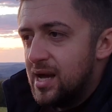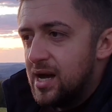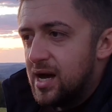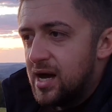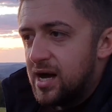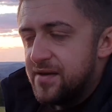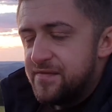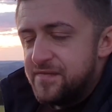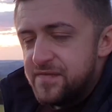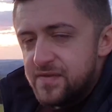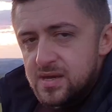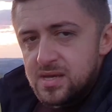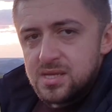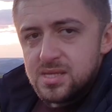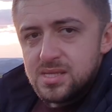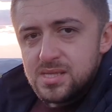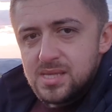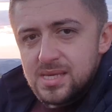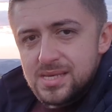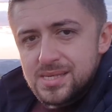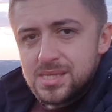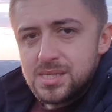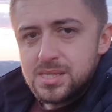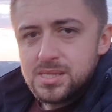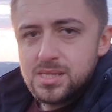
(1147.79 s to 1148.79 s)
I think
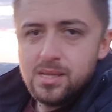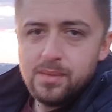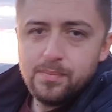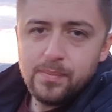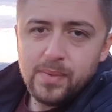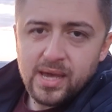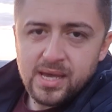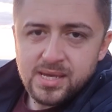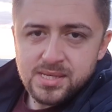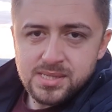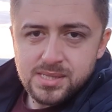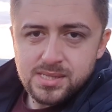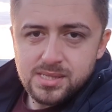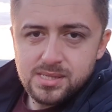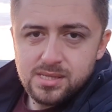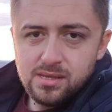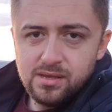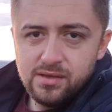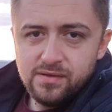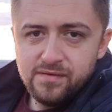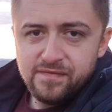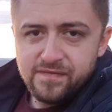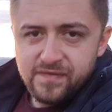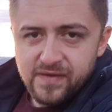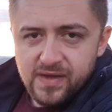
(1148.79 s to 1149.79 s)
this is the best
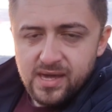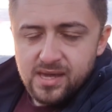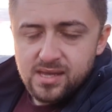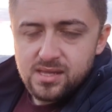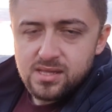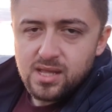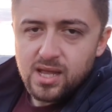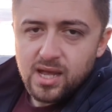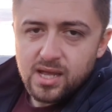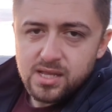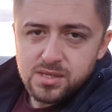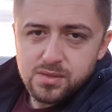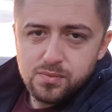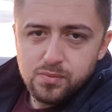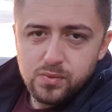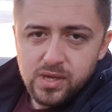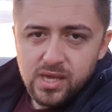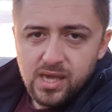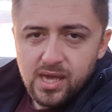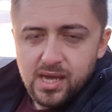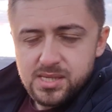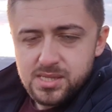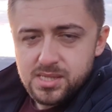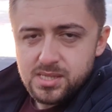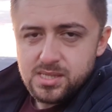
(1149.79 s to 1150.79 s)
thing that
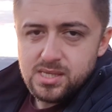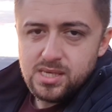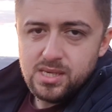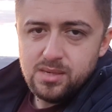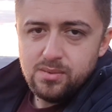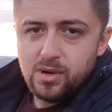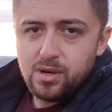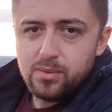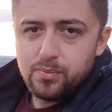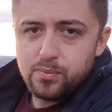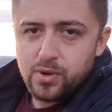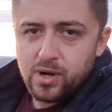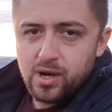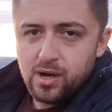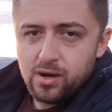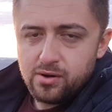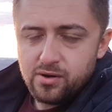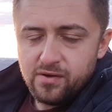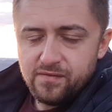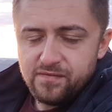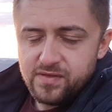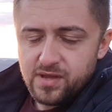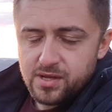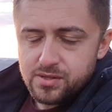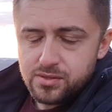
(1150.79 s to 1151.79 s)
we as a team are proud
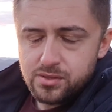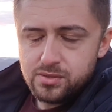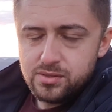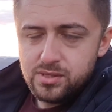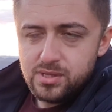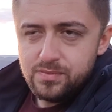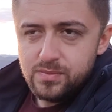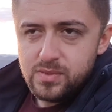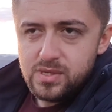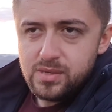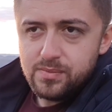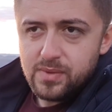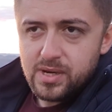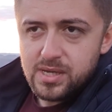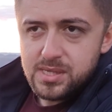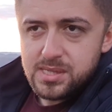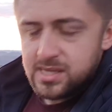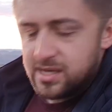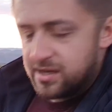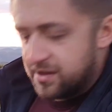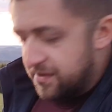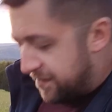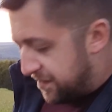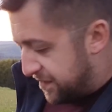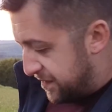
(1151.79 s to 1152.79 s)
of, not only me,
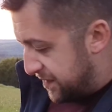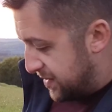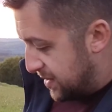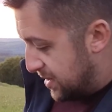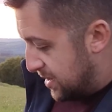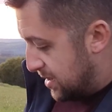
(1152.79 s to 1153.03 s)
myself.